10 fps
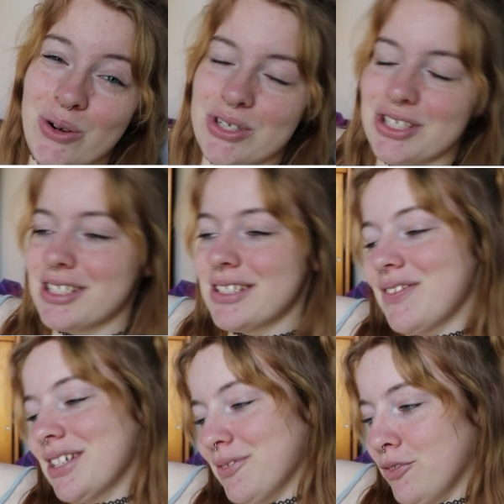gorgeous.
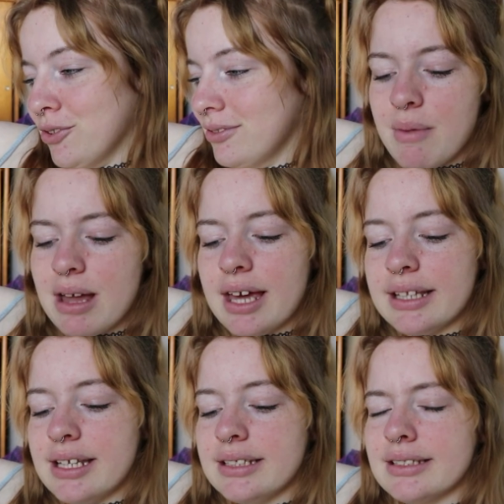First of all, um I
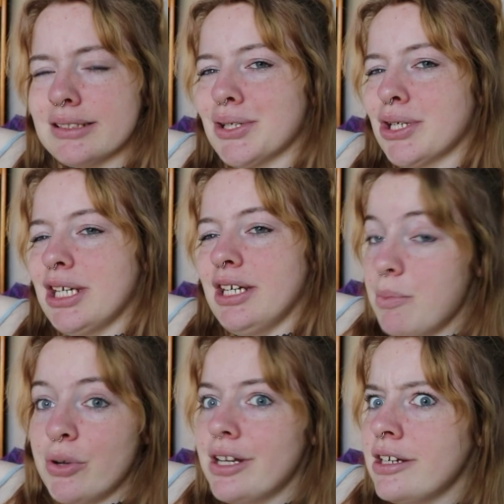like that he says low-key.
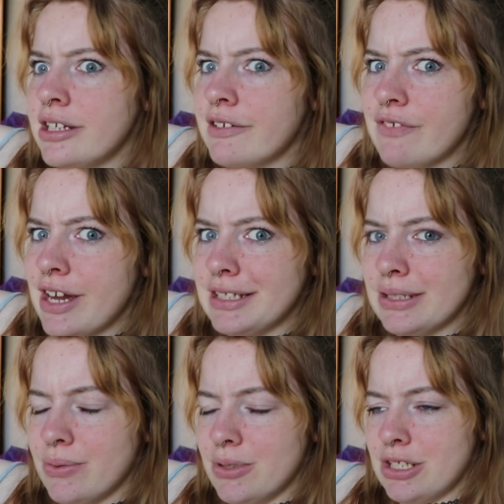I'm not in your face
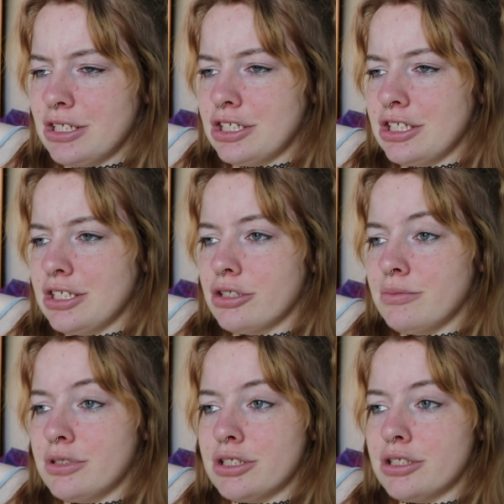gorgeous.
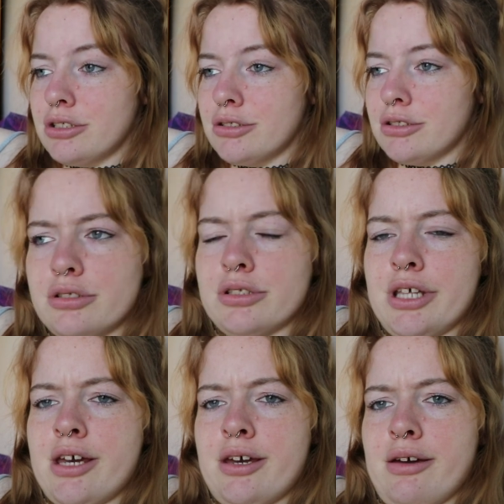I'm just
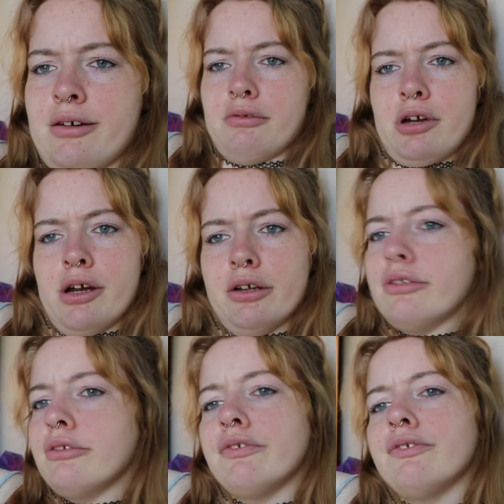that,
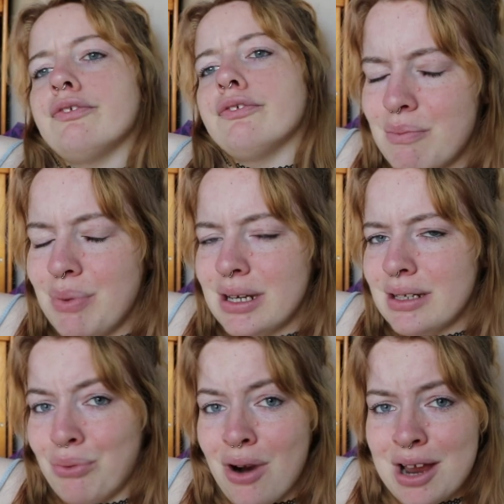kind of.
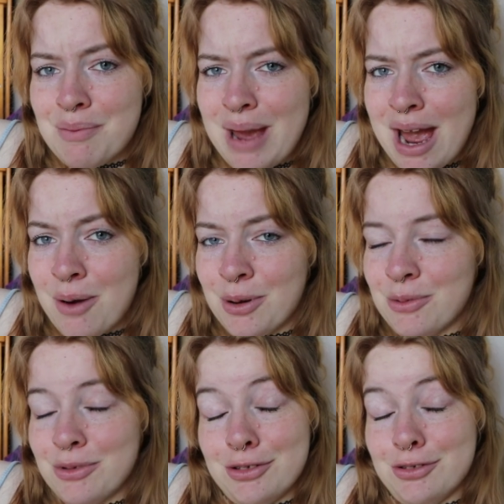But Brian
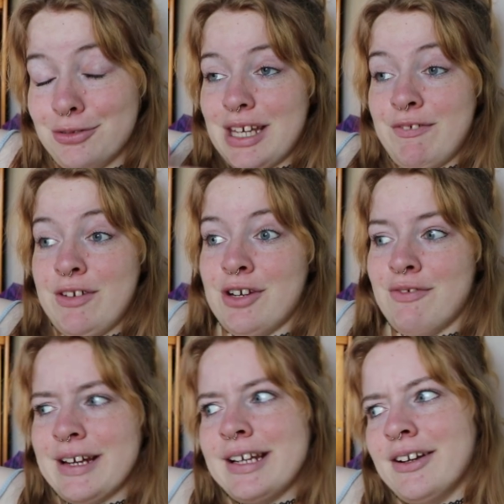Power, who, if you
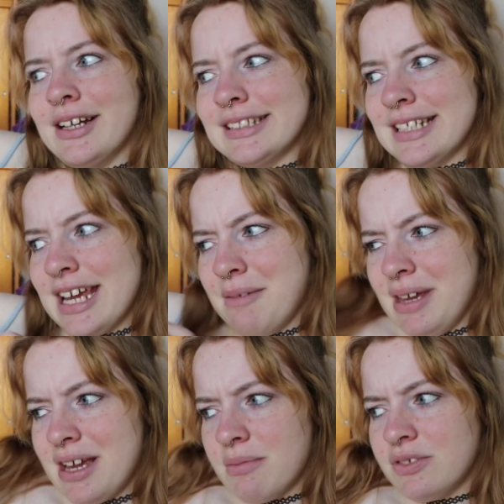don't recognize the name,
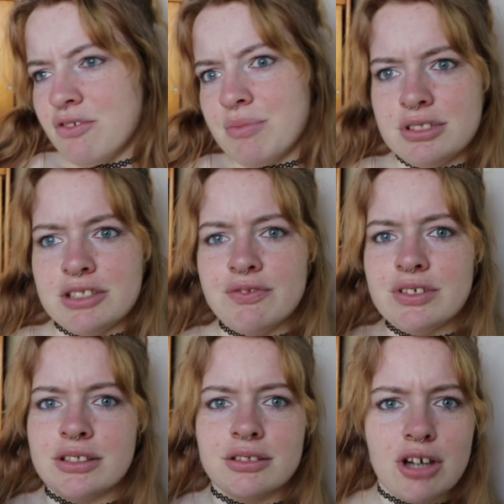he comes from a
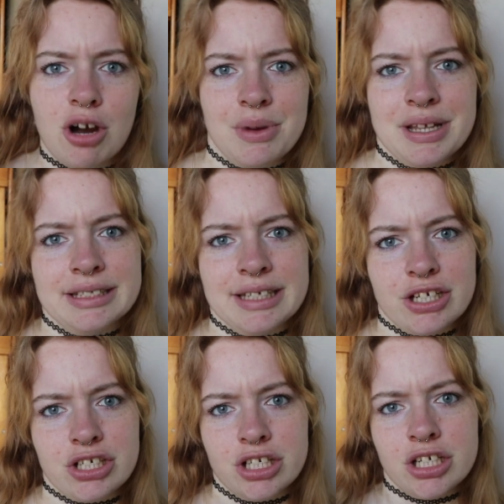different comment
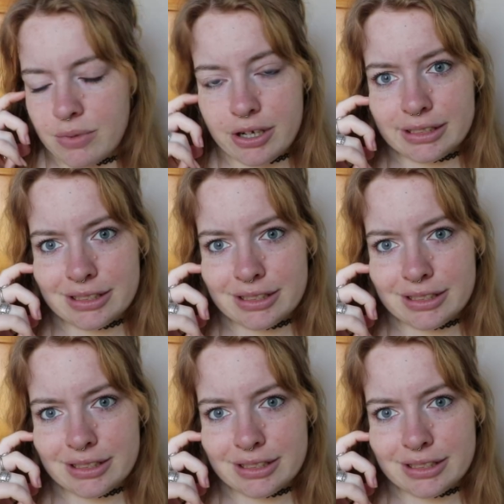section where he